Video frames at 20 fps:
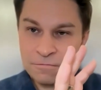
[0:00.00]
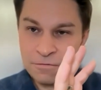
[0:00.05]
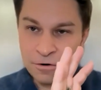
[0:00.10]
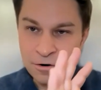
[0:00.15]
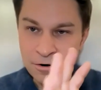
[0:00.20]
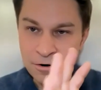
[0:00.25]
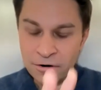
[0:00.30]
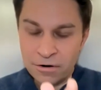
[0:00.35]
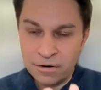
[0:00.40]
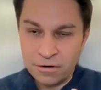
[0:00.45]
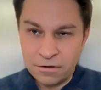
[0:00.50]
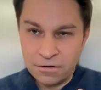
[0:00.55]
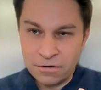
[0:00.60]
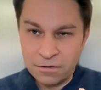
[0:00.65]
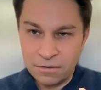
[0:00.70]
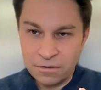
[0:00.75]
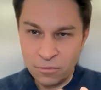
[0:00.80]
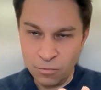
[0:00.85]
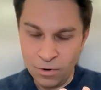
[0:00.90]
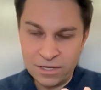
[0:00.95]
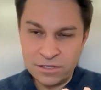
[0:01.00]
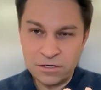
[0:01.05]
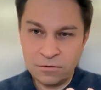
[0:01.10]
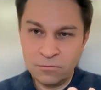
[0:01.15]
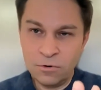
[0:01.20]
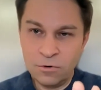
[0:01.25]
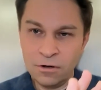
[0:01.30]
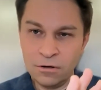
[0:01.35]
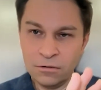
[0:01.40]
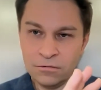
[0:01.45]
For the
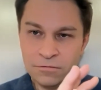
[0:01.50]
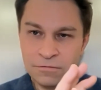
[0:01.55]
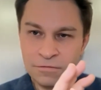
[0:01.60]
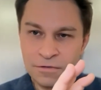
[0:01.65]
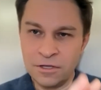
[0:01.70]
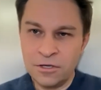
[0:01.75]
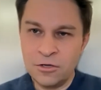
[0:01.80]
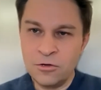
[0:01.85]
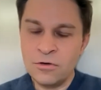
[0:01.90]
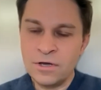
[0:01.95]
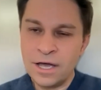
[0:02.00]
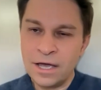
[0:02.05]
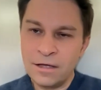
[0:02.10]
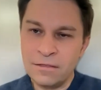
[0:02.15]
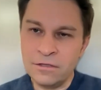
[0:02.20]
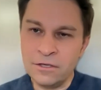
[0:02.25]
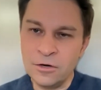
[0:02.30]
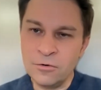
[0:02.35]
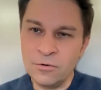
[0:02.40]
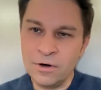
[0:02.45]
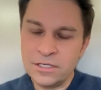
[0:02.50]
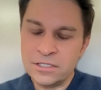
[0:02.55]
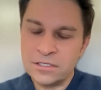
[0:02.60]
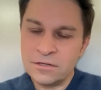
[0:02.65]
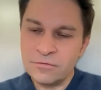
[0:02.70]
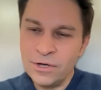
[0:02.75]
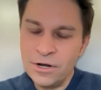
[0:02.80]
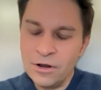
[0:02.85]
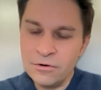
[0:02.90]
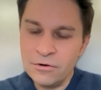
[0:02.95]
Western world, for the UK and the
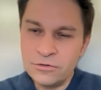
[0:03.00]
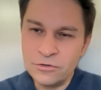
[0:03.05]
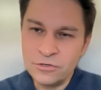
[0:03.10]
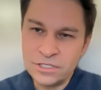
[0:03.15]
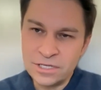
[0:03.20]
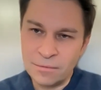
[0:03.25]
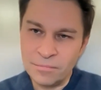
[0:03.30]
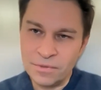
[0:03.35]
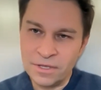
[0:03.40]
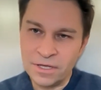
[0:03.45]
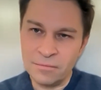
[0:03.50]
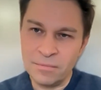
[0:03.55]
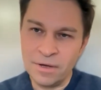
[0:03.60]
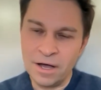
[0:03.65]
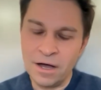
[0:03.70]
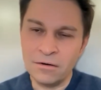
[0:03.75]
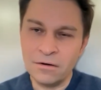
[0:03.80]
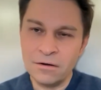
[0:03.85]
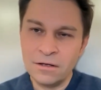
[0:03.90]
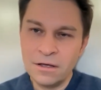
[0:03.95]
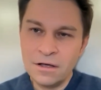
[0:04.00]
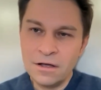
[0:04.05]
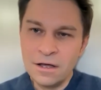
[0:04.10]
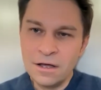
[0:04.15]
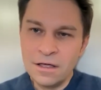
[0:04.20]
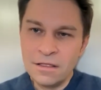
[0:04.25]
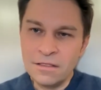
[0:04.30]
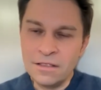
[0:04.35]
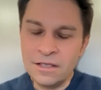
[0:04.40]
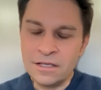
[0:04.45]
US, if we don't do something about
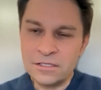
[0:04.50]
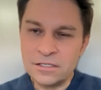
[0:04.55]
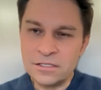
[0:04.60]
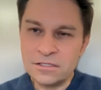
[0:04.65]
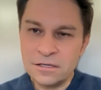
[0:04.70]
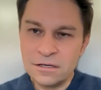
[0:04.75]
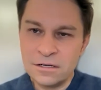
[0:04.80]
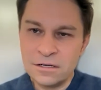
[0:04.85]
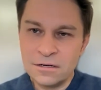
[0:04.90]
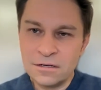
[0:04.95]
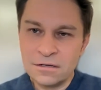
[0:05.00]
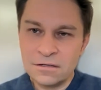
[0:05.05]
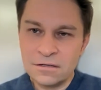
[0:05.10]
this,